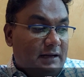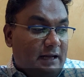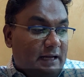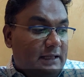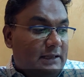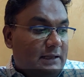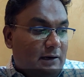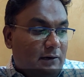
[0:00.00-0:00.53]
the
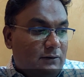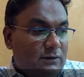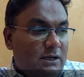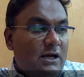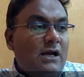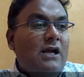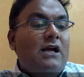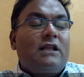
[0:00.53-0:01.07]
9th house,
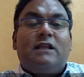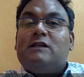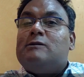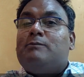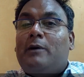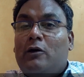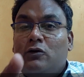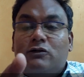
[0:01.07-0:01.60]
the
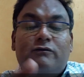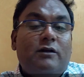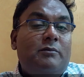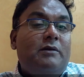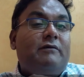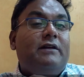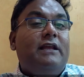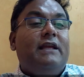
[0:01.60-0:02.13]
spouse will
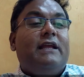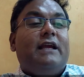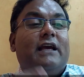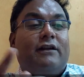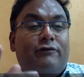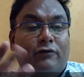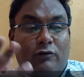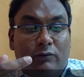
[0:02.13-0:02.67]
be very
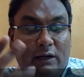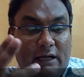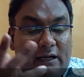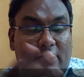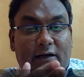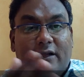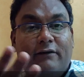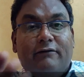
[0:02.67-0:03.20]
careful while
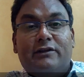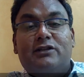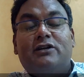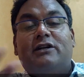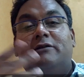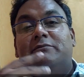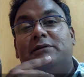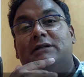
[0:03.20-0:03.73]
cutting
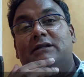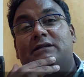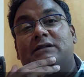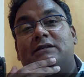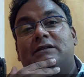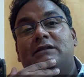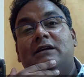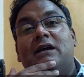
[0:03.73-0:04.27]

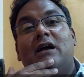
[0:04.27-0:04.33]
vegetables,